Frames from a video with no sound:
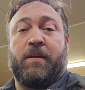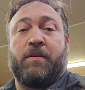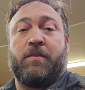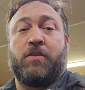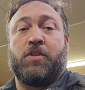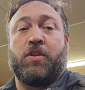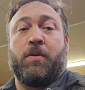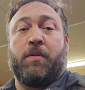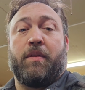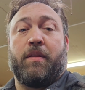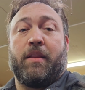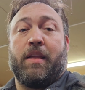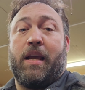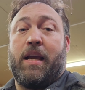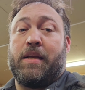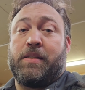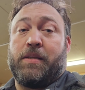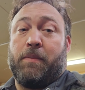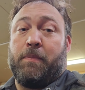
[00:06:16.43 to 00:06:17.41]
So
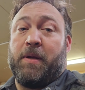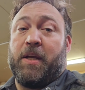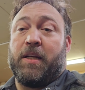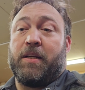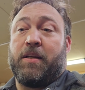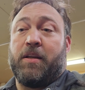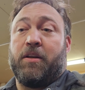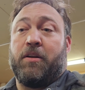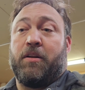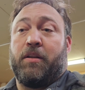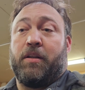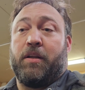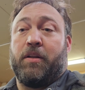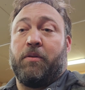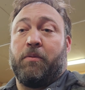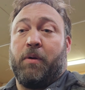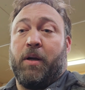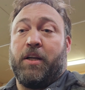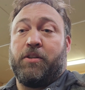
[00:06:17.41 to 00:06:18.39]
that's a big deal
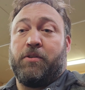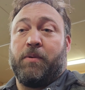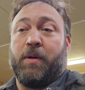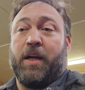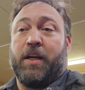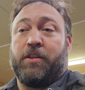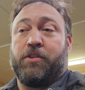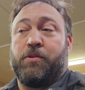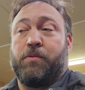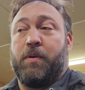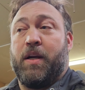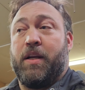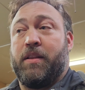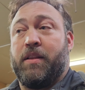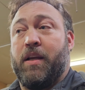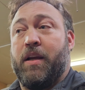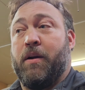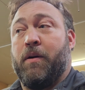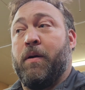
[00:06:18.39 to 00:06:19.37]
in the right direction
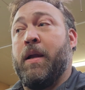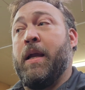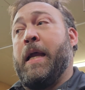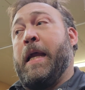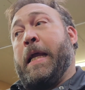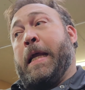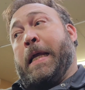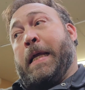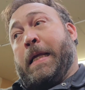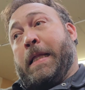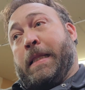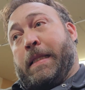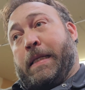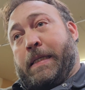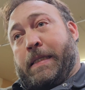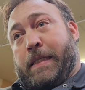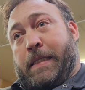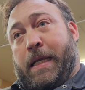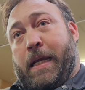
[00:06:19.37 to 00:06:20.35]
right there.
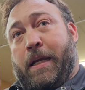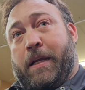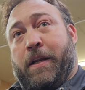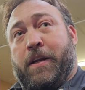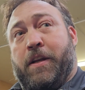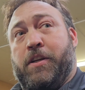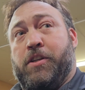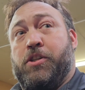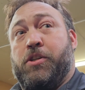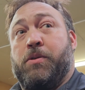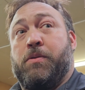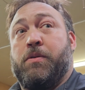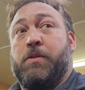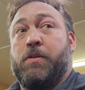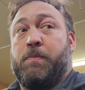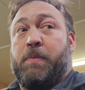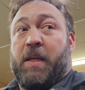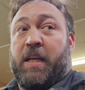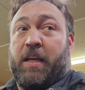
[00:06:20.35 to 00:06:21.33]
The second issue
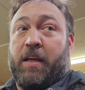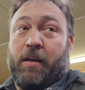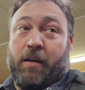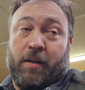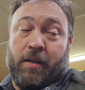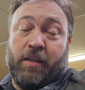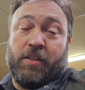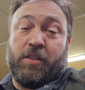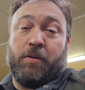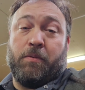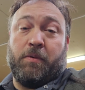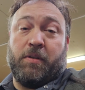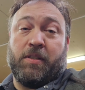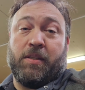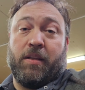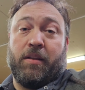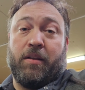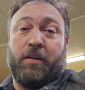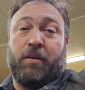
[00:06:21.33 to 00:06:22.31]
is because it
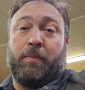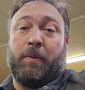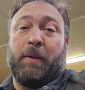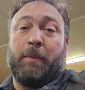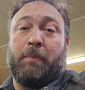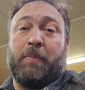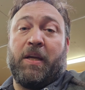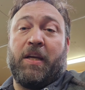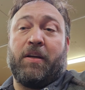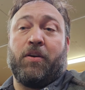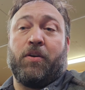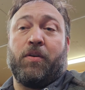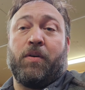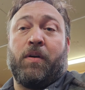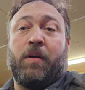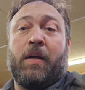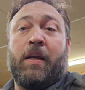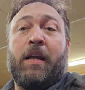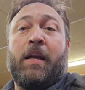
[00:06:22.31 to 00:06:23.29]
was a little bit
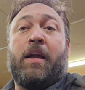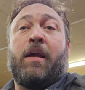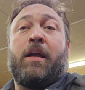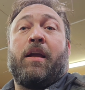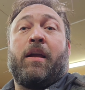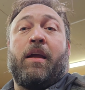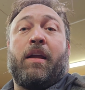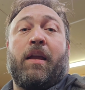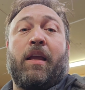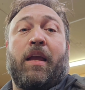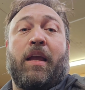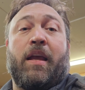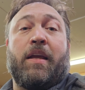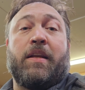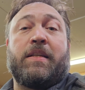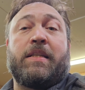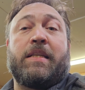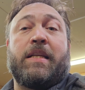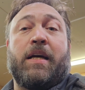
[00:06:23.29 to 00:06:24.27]
bigger,
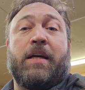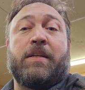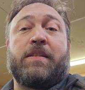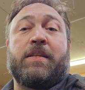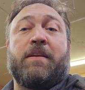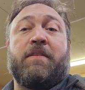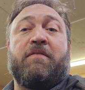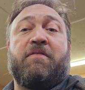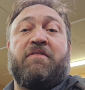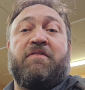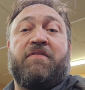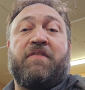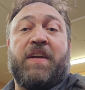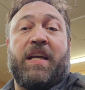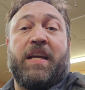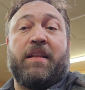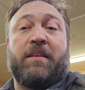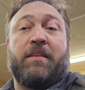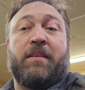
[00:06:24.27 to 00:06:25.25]
it doesn't
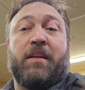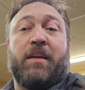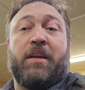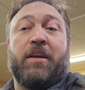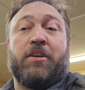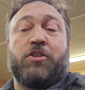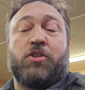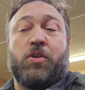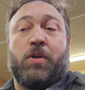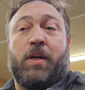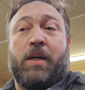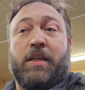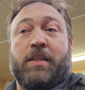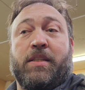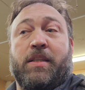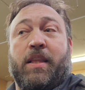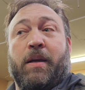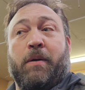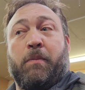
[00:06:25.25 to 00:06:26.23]
fit the
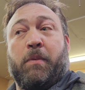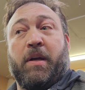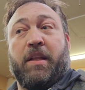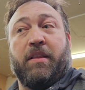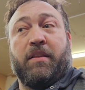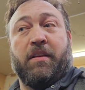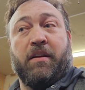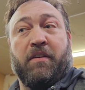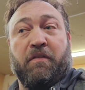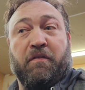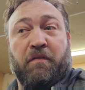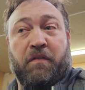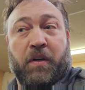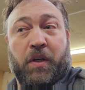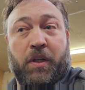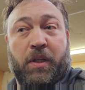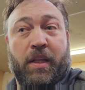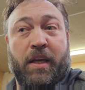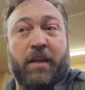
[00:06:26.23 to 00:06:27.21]
exhaust that went the
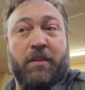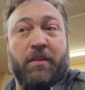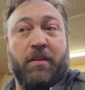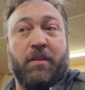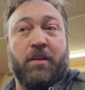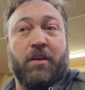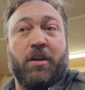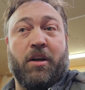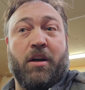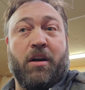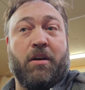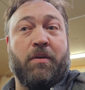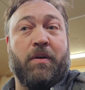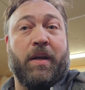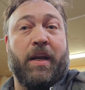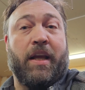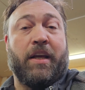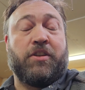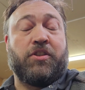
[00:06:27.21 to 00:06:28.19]
full length of the car
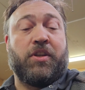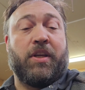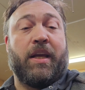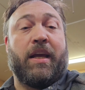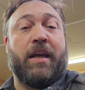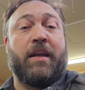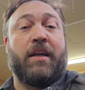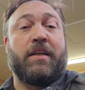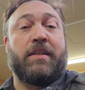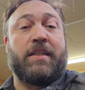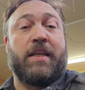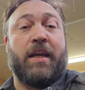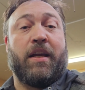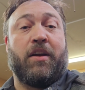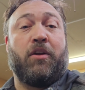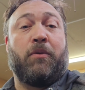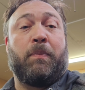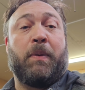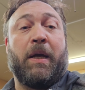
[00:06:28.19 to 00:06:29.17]
and actually had a
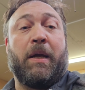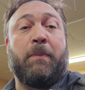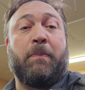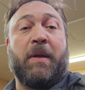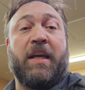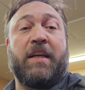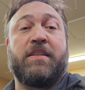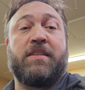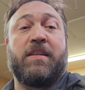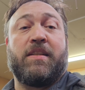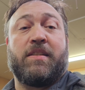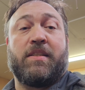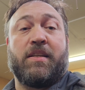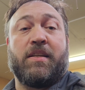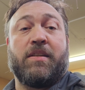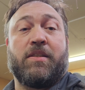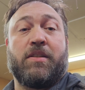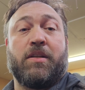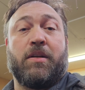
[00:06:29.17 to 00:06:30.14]
tailpipe exit
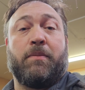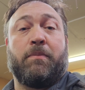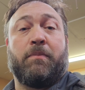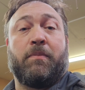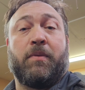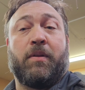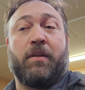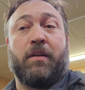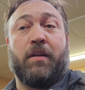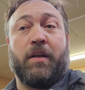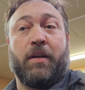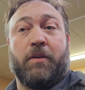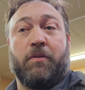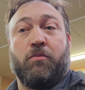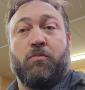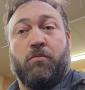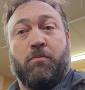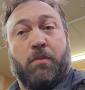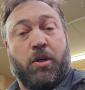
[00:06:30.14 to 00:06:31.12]
system like
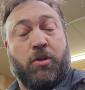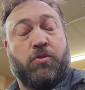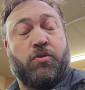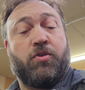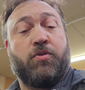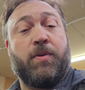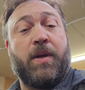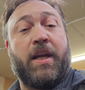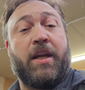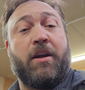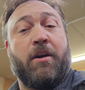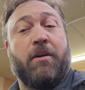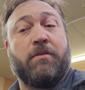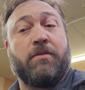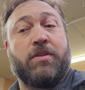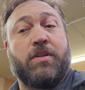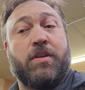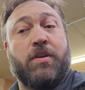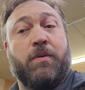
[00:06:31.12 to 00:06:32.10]
most street
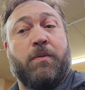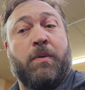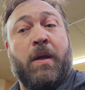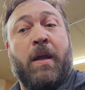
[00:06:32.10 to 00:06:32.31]
cars do.